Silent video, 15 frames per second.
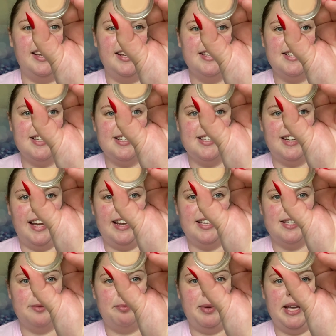is this
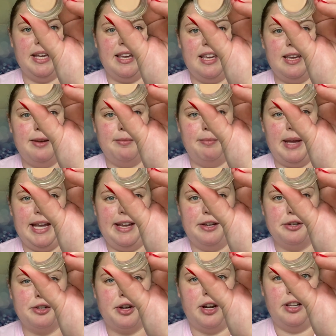nice pinky
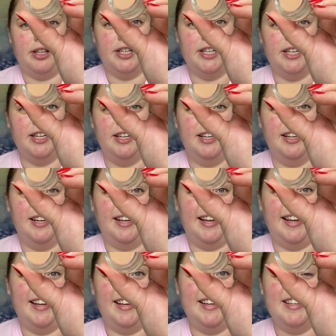beige color.
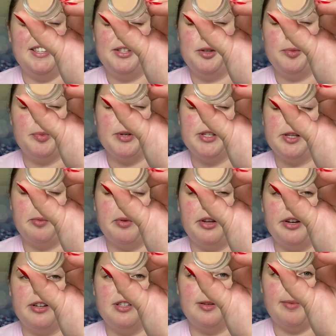It is super
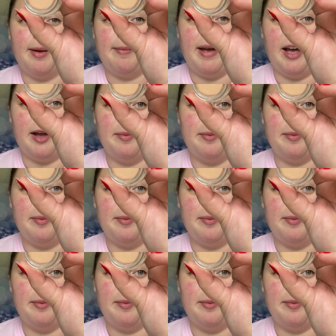similar to my MAC